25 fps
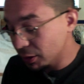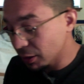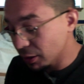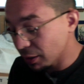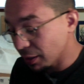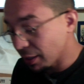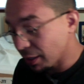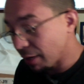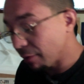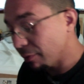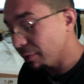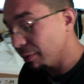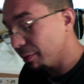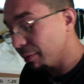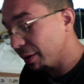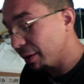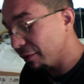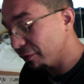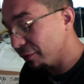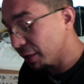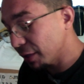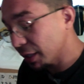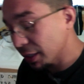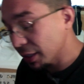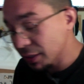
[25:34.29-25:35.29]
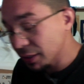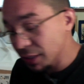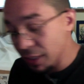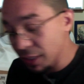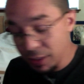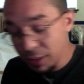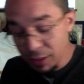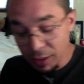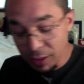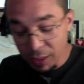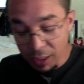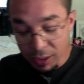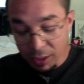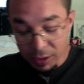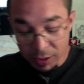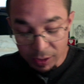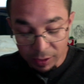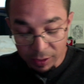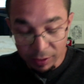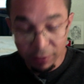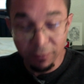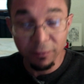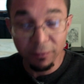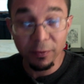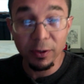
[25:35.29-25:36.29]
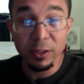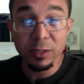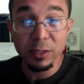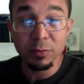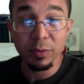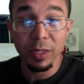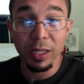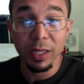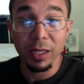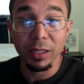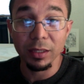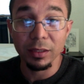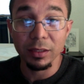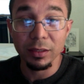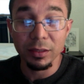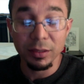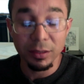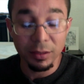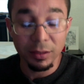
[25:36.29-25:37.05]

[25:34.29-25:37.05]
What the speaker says: have never been fucking touching that shit in the first place.